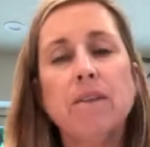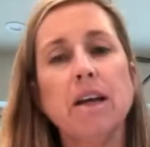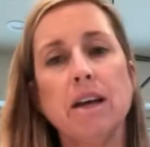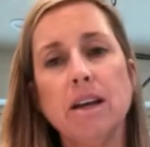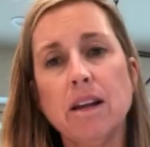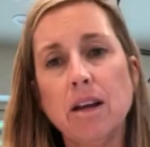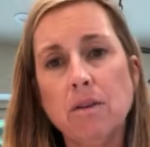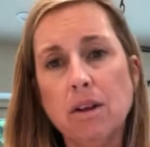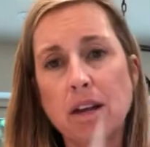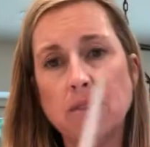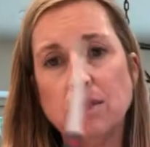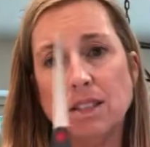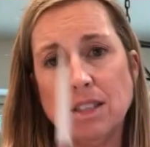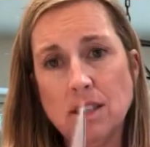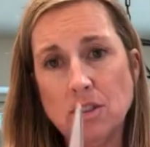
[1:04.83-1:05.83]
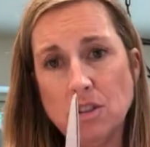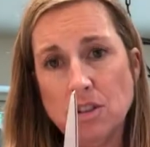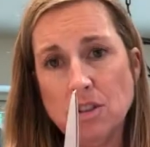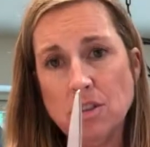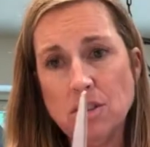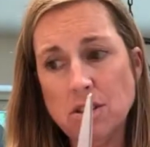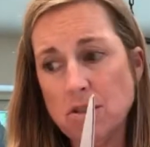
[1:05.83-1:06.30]
And I would have
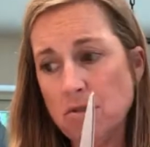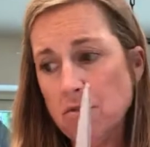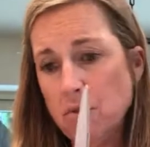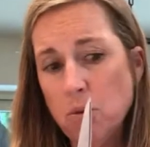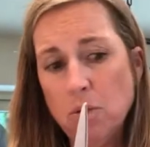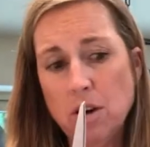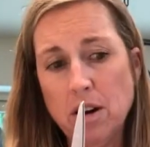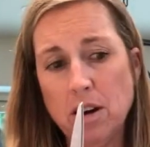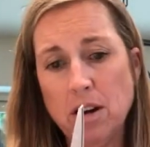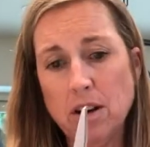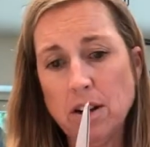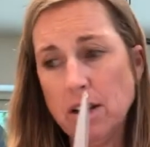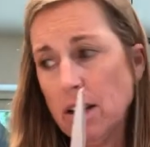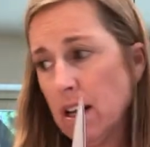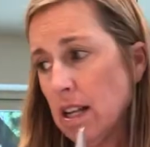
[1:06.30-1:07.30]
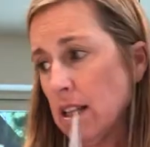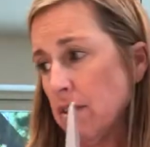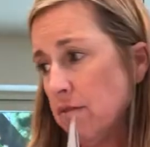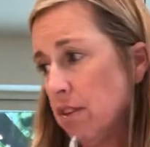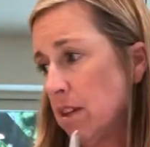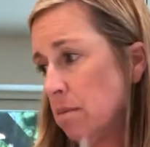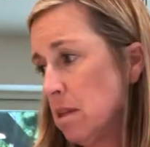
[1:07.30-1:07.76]
scissors for cutting
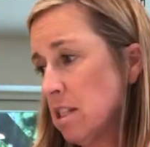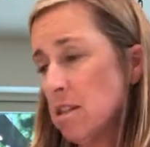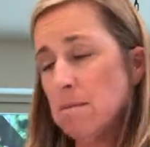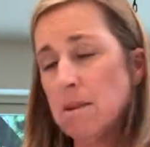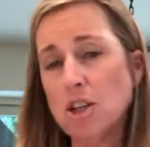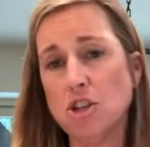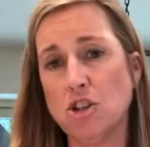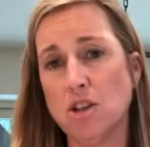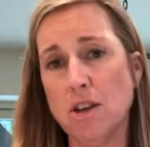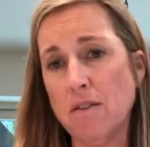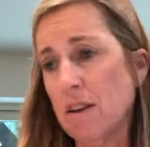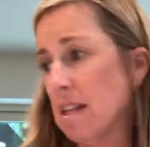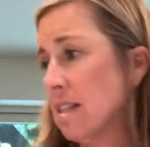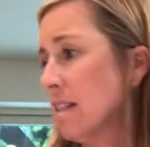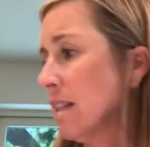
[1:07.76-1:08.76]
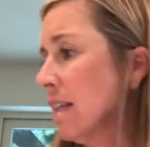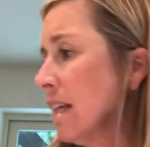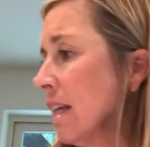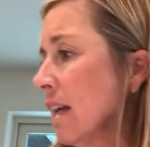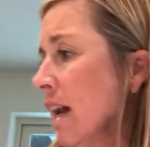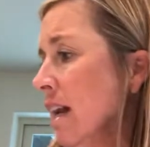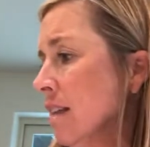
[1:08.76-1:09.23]
the filament to make sure you have a nice
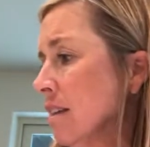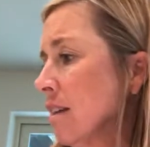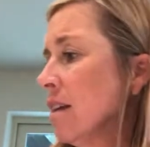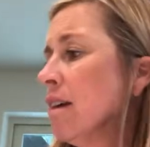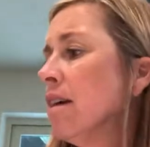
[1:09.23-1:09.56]
clean cut.